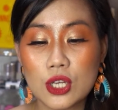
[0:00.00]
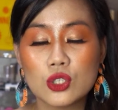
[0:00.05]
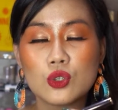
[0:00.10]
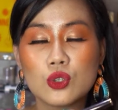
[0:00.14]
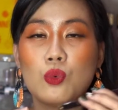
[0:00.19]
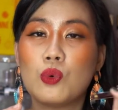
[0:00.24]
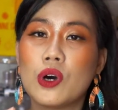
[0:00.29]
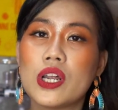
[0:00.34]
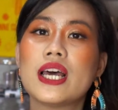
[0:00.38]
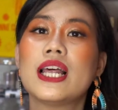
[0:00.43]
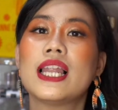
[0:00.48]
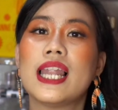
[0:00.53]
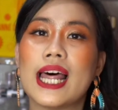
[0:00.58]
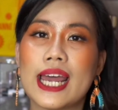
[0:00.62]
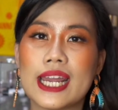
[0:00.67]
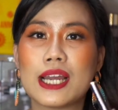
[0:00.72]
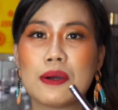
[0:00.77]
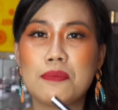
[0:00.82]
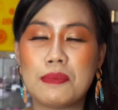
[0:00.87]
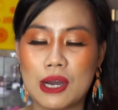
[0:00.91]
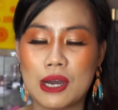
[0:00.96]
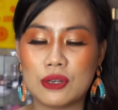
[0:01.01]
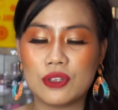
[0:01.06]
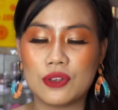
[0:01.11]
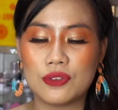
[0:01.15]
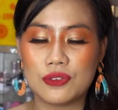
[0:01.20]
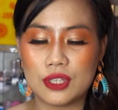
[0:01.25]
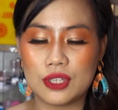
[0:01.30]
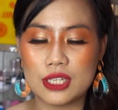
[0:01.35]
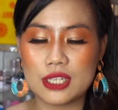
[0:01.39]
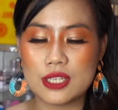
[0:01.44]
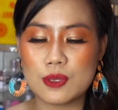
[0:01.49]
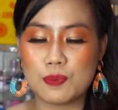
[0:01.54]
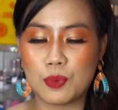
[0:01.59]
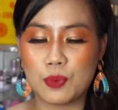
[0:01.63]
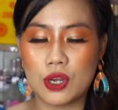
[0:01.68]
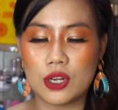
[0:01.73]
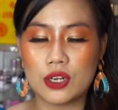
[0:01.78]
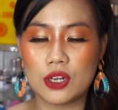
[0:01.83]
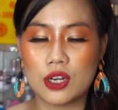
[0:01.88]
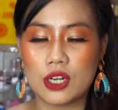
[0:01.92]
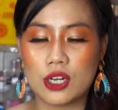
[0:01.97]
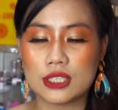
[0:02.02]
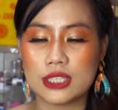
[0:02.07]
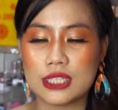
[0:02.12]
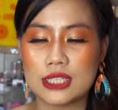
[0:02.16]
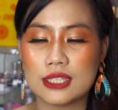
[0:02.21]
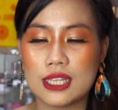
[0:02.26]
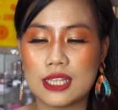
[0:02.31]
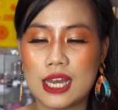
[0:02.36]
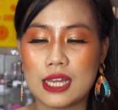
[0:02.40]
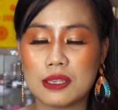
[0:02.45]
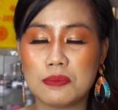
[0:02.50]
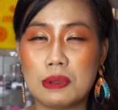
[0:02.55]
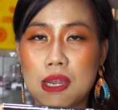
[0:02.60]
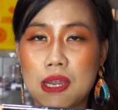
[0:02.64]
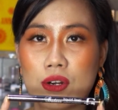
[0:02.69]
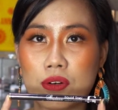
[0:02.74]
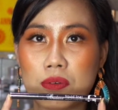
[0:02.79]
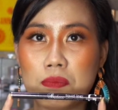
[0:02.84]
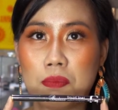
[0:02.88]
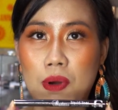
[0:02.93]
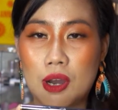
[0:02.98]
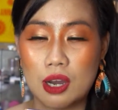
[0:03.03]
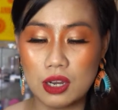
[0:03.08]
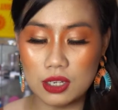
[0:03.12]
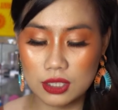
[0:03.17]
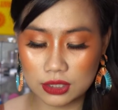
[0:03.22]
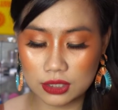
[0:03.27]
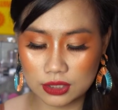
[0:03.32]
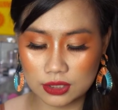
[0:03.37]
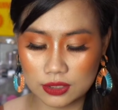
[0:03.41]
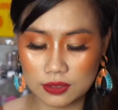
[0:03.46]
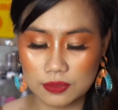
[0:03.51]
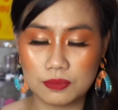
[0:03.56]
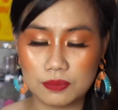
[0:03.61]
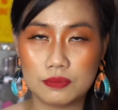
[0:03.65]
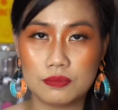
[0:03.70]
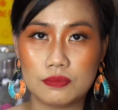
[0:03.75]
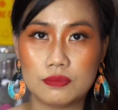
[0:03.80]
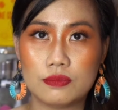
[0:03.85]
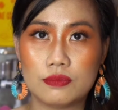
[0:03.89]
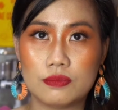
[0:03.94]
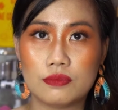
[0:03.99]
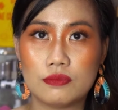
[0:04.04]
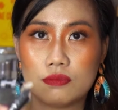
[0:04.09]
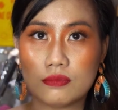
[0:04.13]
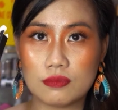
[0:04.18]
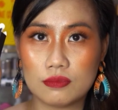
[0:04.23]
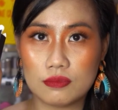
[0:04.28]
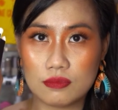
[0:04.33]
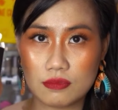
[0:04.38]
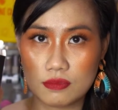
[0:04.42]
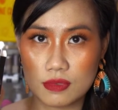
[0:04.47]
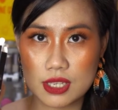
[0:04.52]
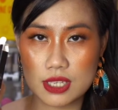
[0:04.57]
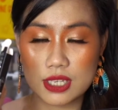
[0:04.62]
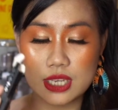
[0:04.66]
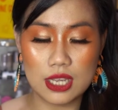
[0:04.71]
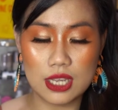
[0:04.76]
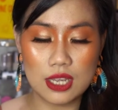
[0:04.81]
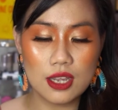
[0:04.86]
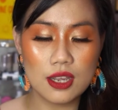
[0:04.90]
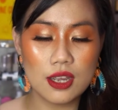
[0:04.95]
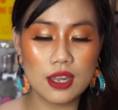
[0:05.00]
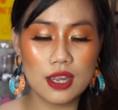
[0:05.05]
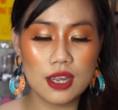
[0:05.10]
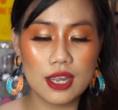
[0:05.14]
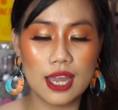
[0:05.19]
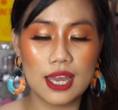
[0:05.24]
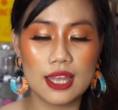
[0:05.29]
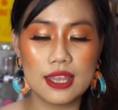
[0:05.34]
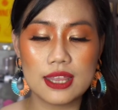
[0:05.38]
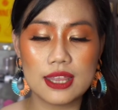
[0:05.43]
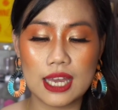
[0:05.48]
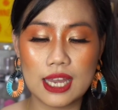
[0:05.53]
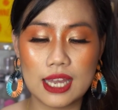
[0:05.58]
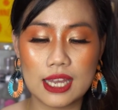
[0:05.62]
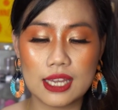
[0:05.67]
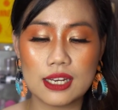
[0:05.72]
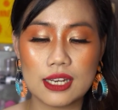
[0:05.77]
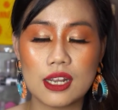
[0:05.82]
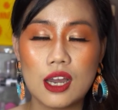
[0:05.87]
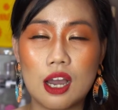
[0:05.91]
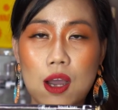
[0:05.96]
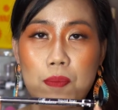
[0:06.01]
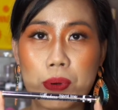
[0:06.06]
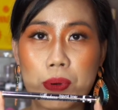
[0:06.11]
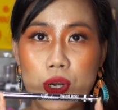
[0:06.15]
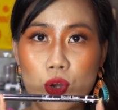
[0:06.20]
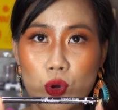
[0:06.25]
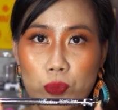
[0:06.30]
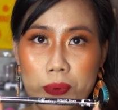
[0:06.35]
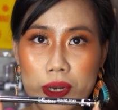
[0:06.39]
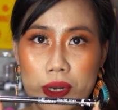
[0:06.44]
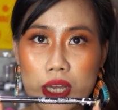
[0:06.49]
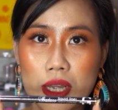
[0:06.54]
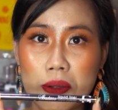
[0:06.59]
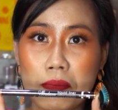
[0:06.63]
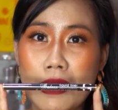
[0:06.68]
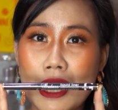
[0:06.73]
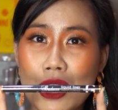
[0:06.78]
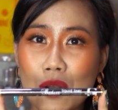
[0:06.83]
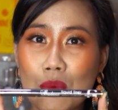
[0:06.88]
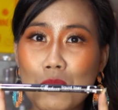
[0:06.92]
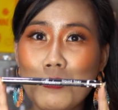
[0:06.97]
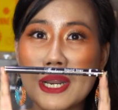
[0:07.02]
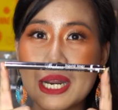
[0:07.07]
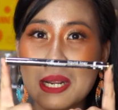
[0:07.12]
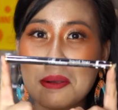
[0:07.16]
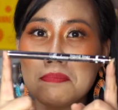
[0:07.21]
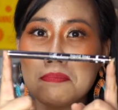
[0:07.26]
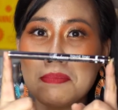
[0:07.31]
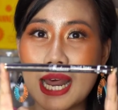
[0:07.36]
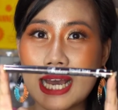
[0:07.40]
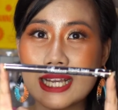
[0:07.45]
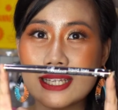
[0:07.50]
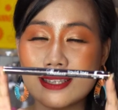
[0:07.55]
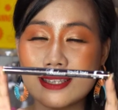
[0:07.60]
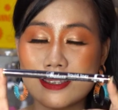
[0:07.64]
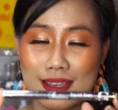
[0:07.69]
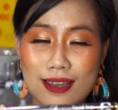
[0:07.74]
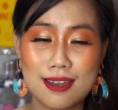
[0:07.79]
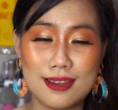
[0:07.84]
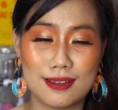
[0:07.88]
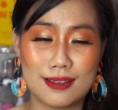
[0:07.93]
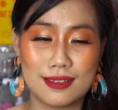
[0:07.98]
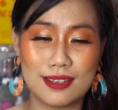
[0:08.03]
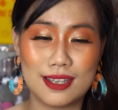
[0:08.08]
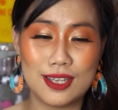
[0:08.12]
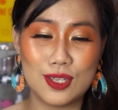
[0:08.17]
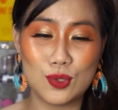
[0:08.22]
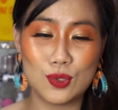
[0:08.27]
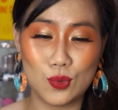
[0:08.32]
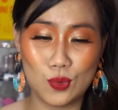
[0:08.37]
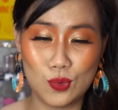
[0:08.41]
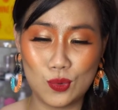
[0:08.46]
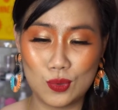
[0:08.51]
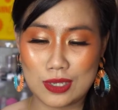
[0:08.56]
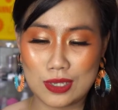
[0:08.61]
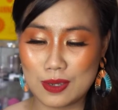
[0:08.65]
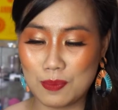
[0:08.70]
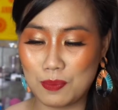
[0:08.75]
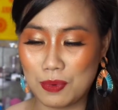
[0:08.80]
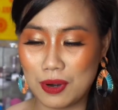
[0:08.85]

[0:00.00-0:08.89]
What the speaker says: So what I like about this product is that merong box, see? And then, upon opening, meron pa rin plastic dito sa